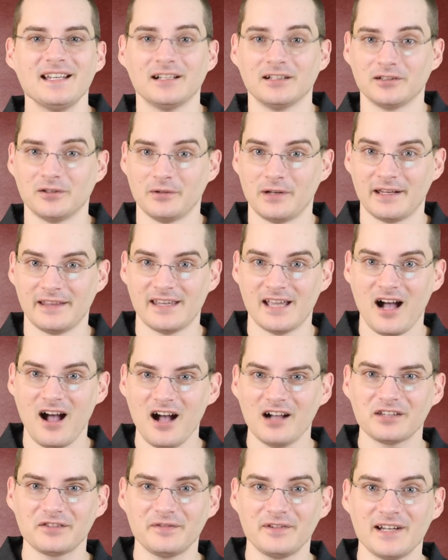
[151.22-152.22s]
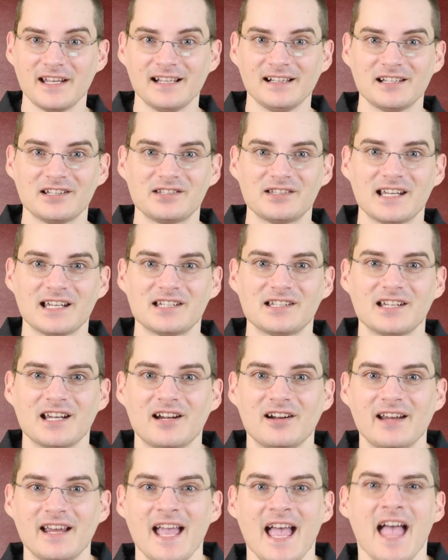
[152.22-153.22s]
including the Oxford English
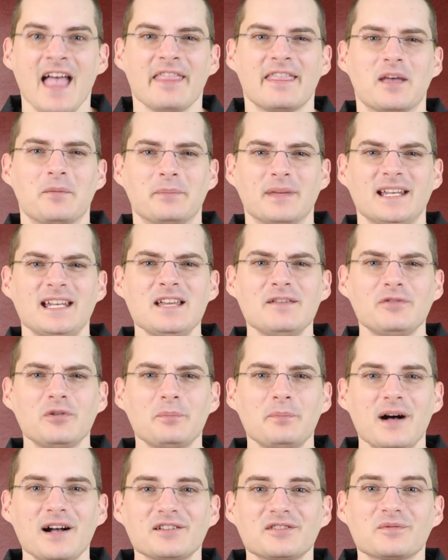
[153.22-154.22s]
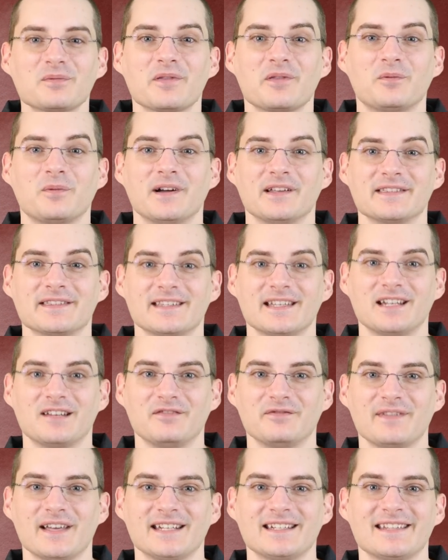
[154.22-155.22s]
Dictionary, that medieval monks were the ones that
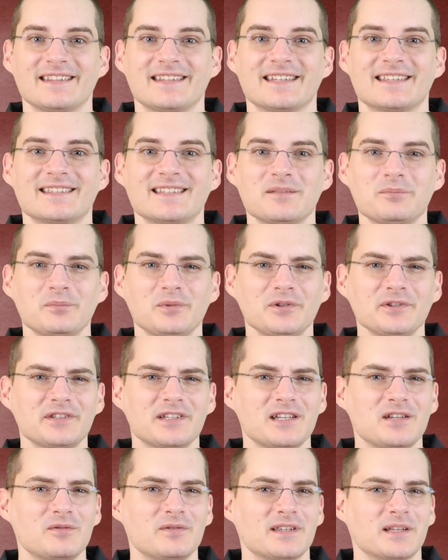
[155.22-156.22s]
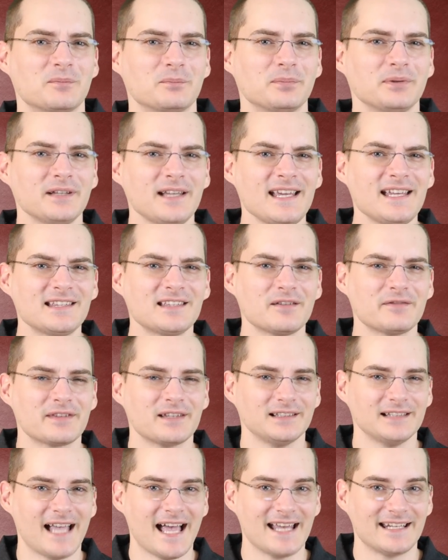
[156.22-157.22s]
invented the symbol to use in place of the
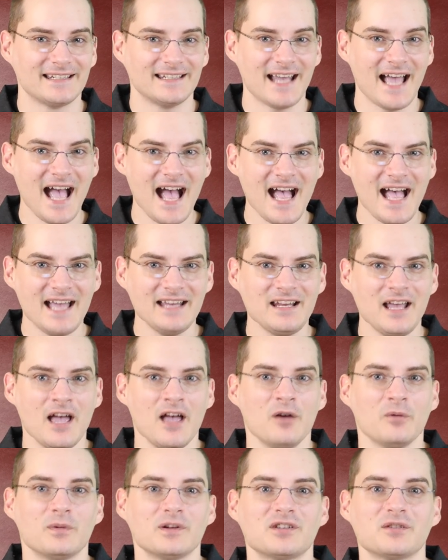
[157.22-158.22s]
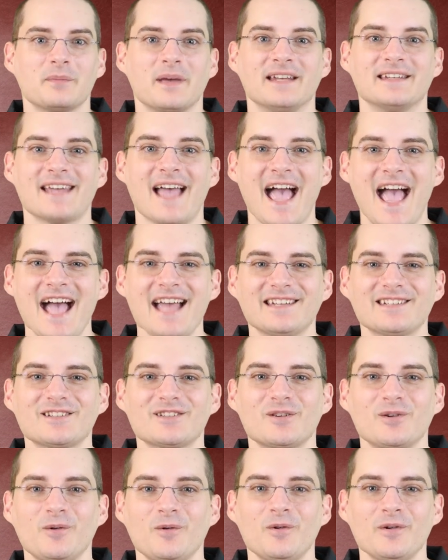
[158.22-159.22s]
Latin ad, which meant at,
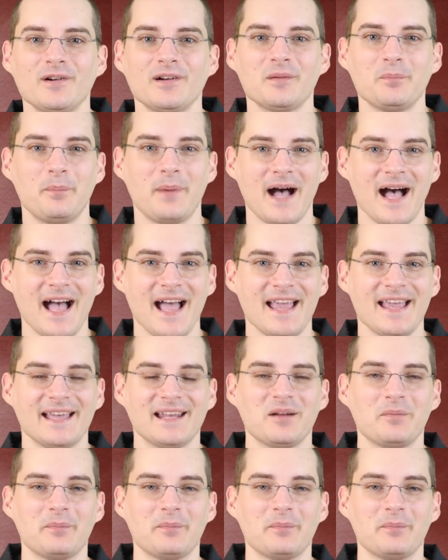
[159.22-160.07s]
toward, by, and